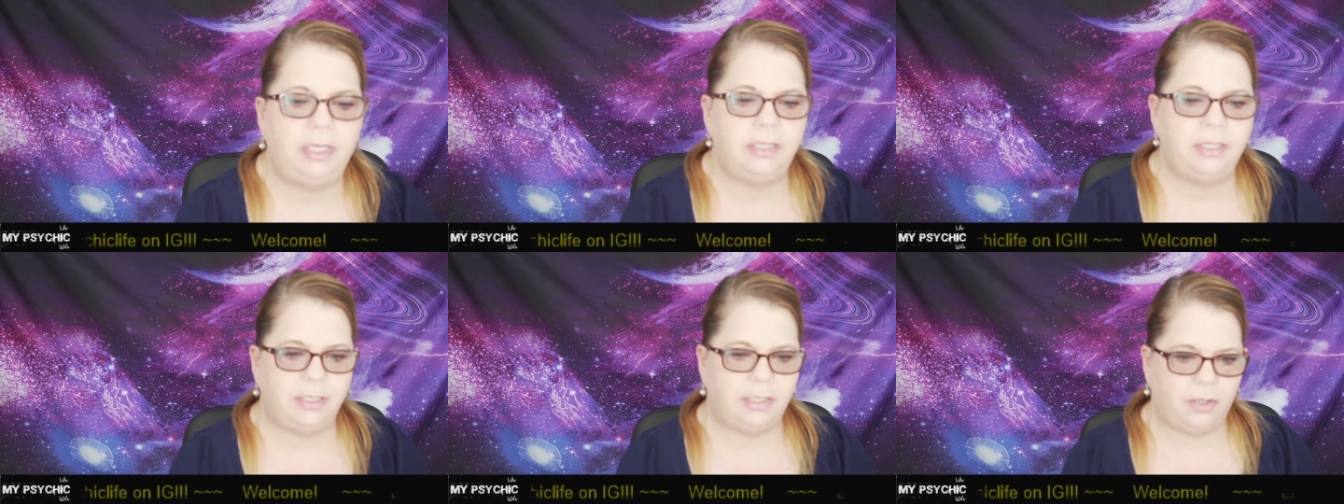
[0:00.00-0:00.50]

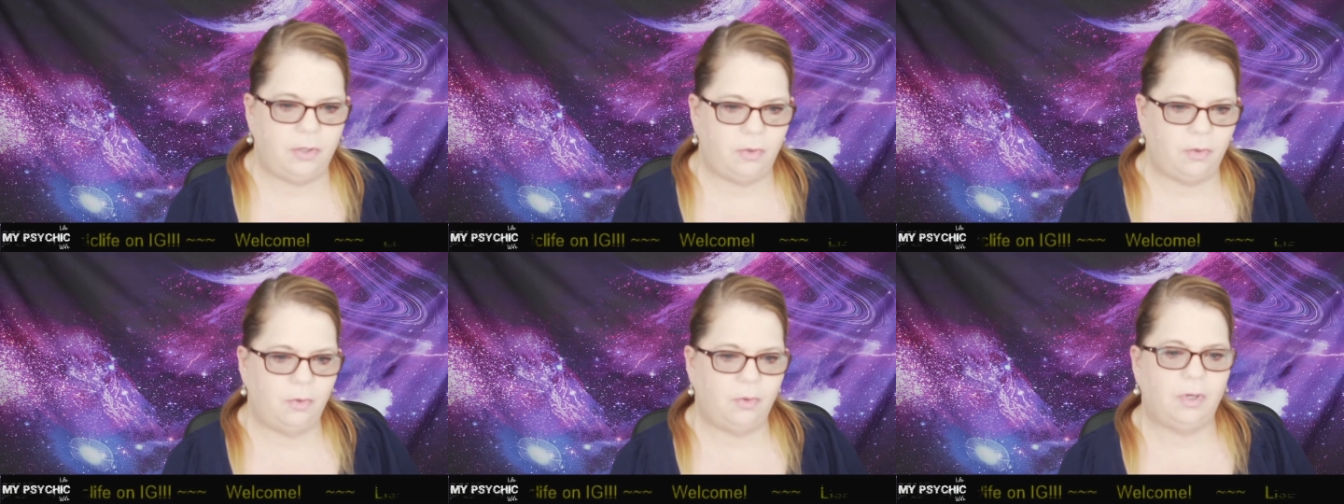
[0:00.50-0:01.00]
so
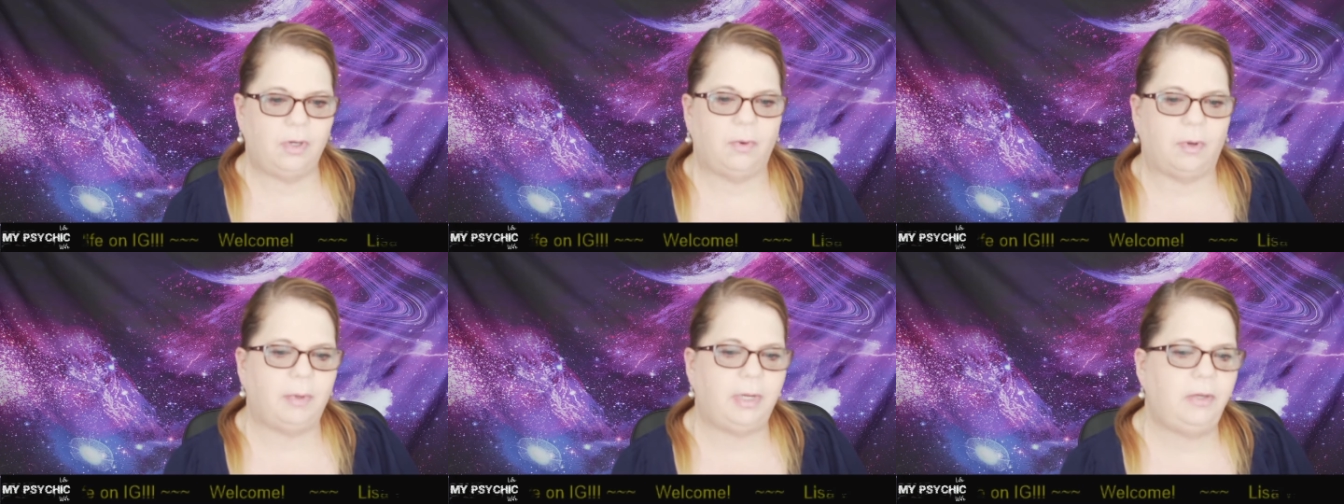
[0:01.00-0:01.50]
what
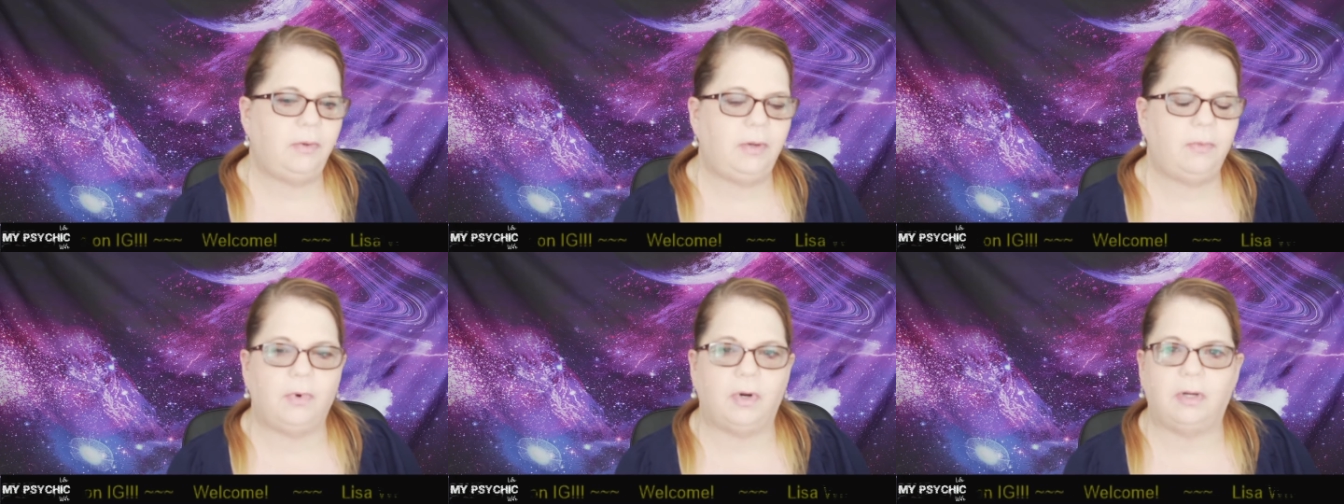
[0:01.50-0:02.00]
am I doing
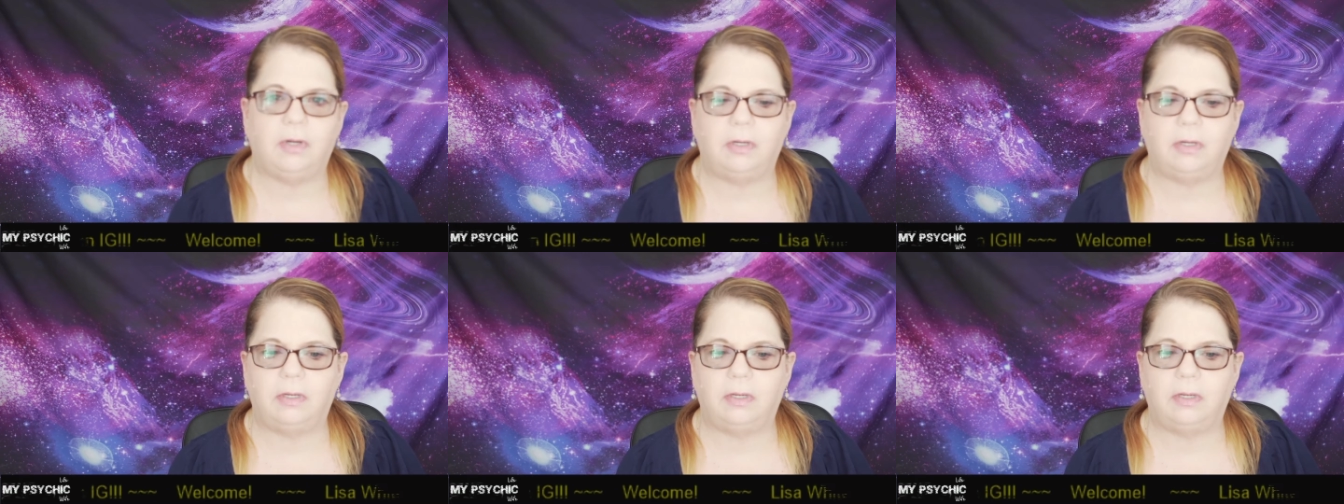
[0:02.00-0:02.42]
wrong?